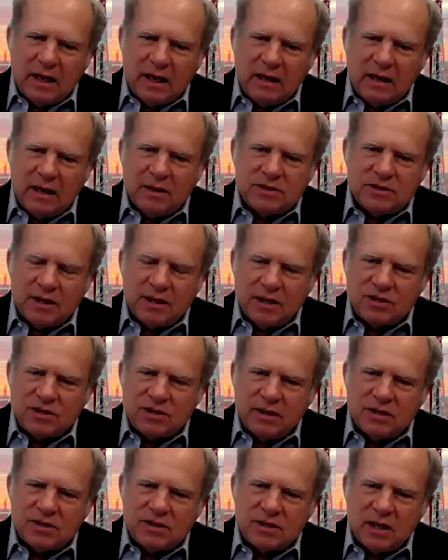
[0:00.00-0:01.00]

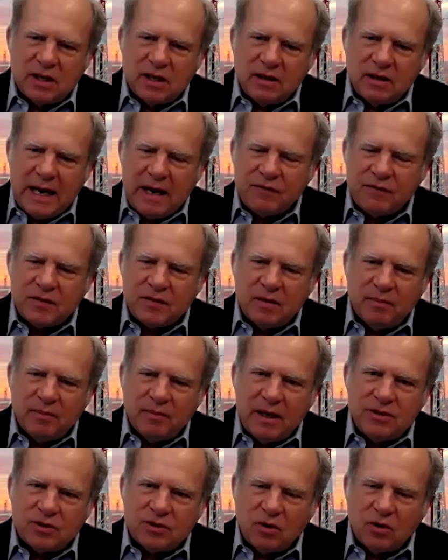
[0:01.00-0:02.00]
essentially half of the
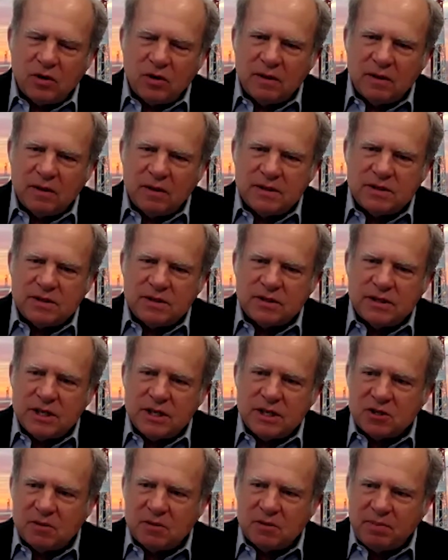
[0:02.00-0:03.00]
major oil companies
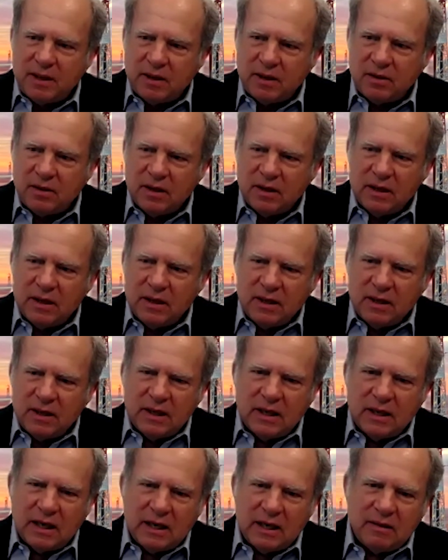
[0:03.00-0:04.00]
disappear.
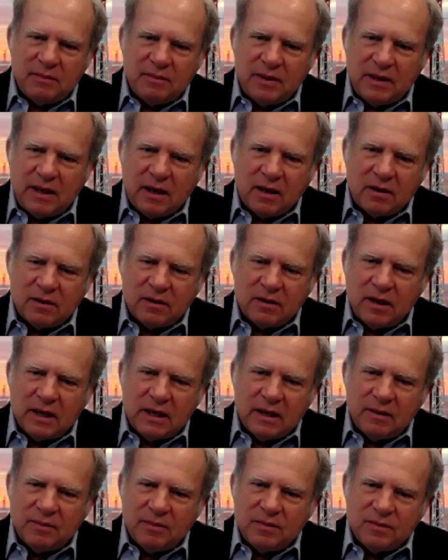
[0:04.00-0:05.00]

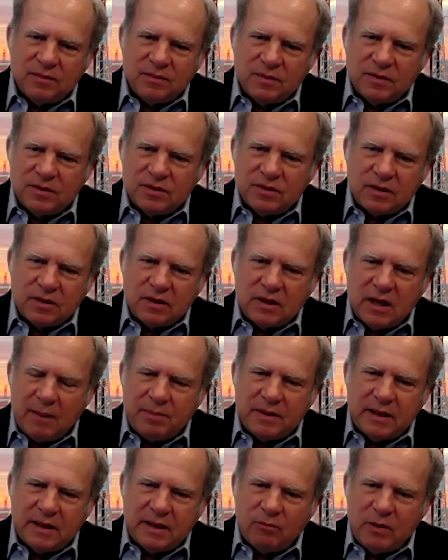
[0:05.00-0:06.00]
Our
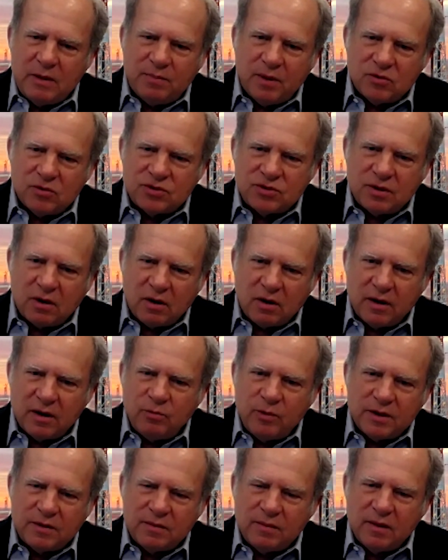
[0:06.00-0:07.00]
company that we both started
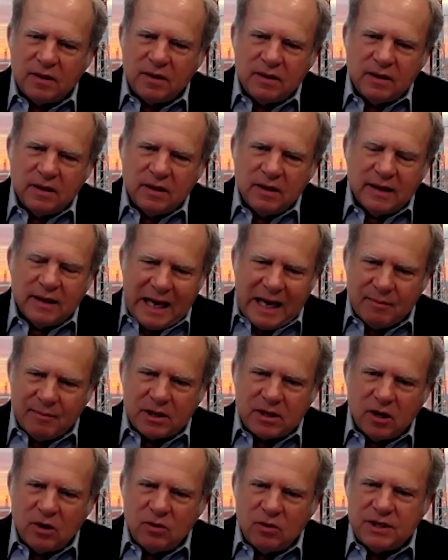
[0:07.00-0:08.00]
with,
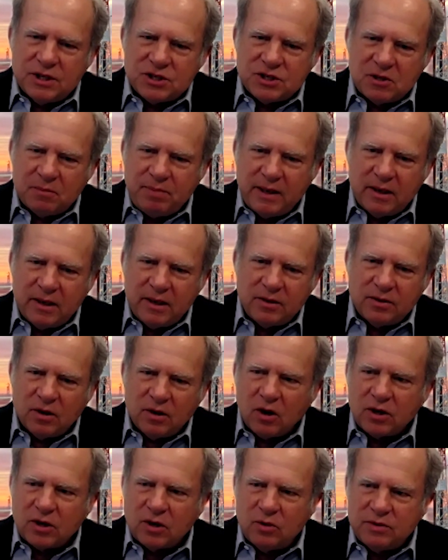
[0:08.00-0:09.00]
Amoco, disappeared,
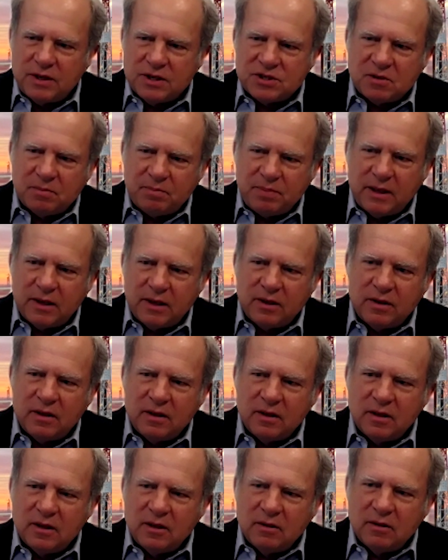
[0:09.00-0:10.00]
Arco disappeared,
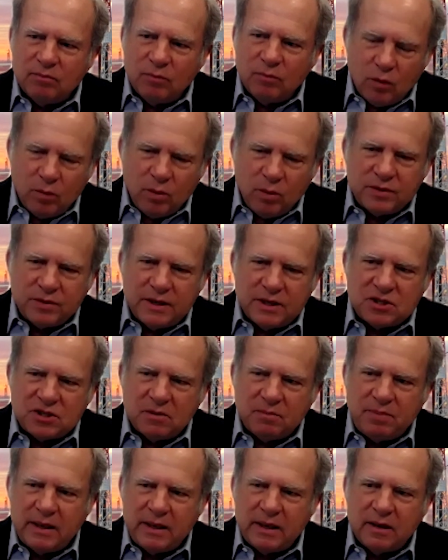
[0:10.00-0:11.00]
Mobil
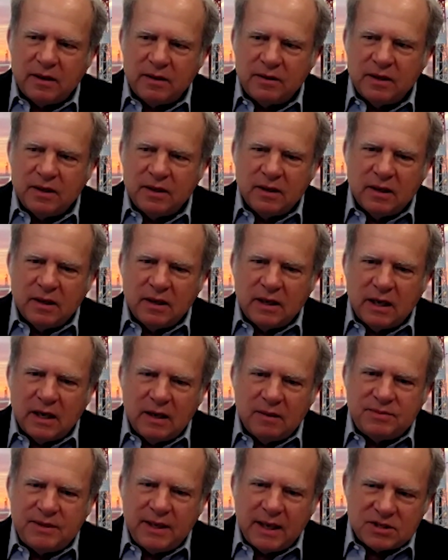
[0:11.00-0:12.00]
disappeared,
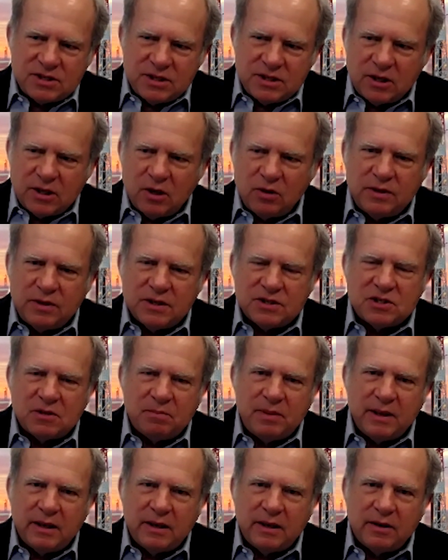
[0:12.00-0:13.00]
Texaco
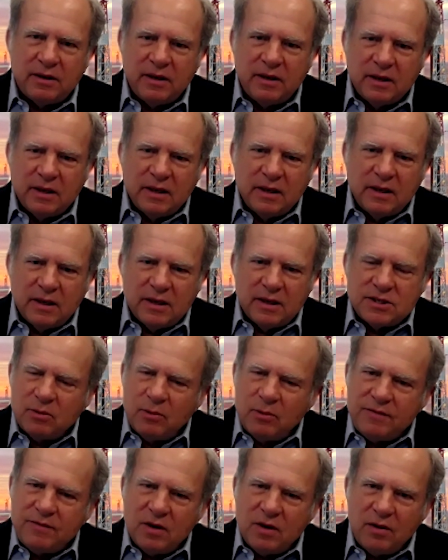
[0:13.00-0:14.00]
disappeared. And so
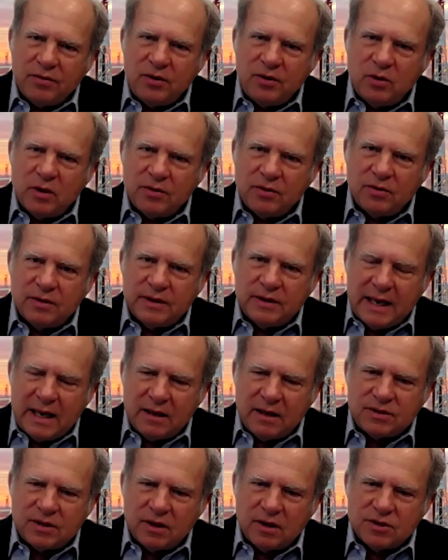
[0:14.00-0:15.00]
we've gone through other
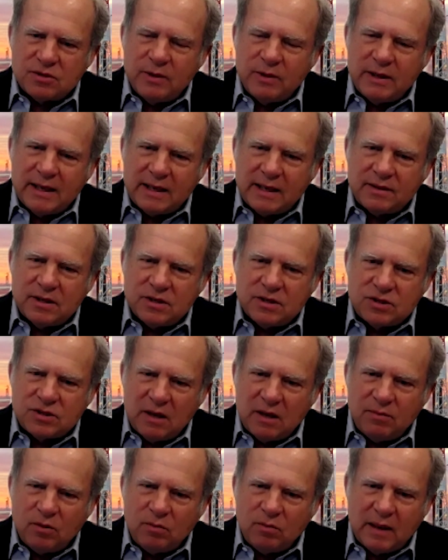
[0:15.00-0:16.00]
downturns. So we got this
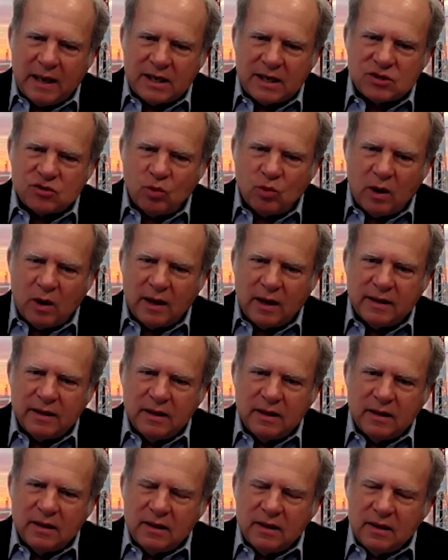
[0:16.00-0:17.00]
double black swan.
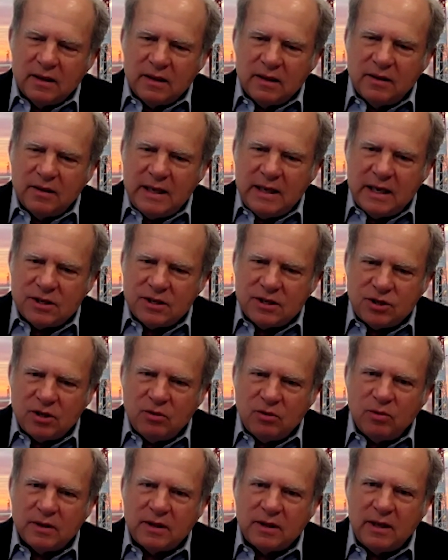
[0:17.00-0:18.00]
The issue
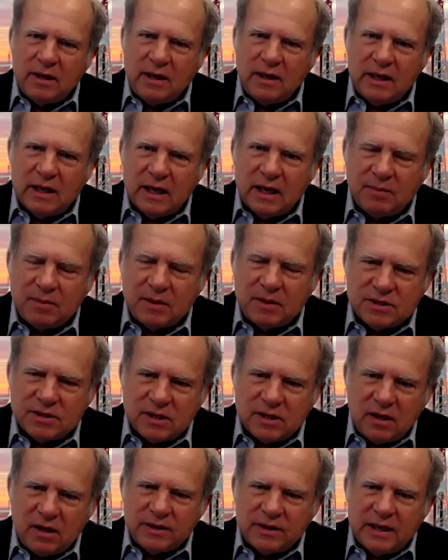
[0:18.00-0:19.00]
with the
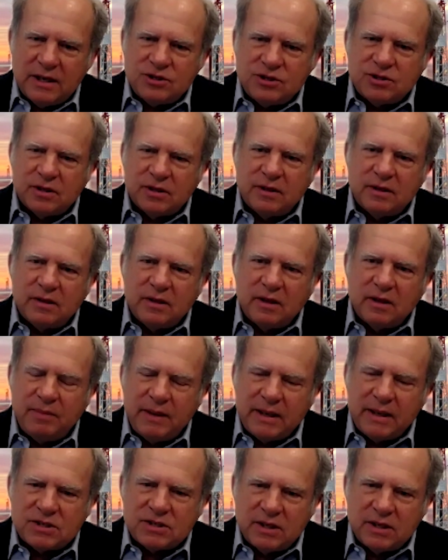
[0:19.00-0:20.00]
consolidation, the
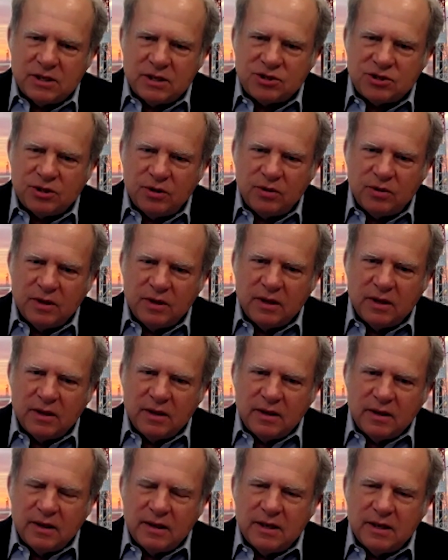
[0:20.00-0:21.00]
biggest issue
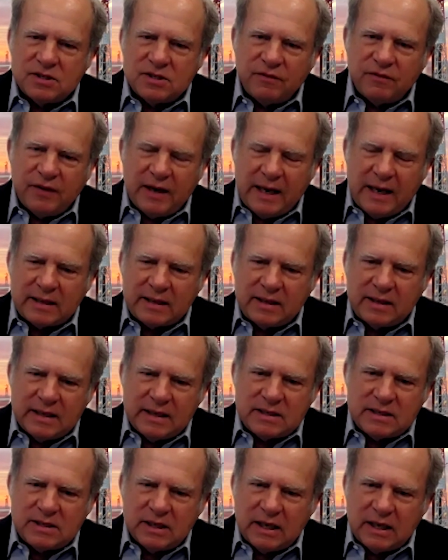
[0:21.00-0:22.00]
is the fact
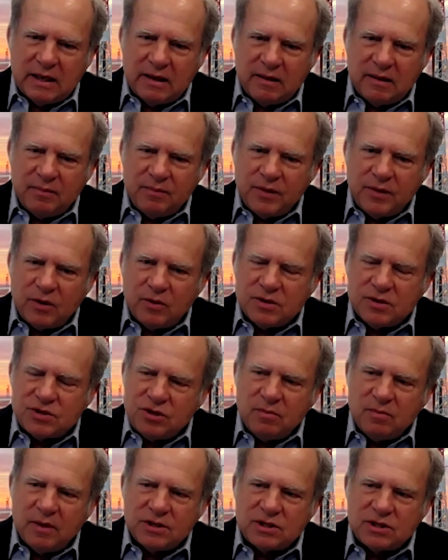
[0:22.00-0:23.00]
that there is
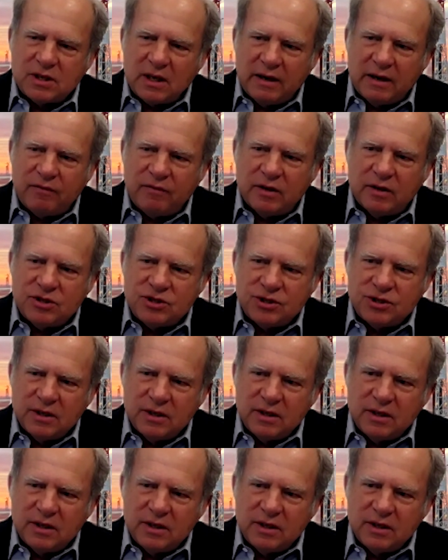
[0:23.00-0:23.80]
too much leverage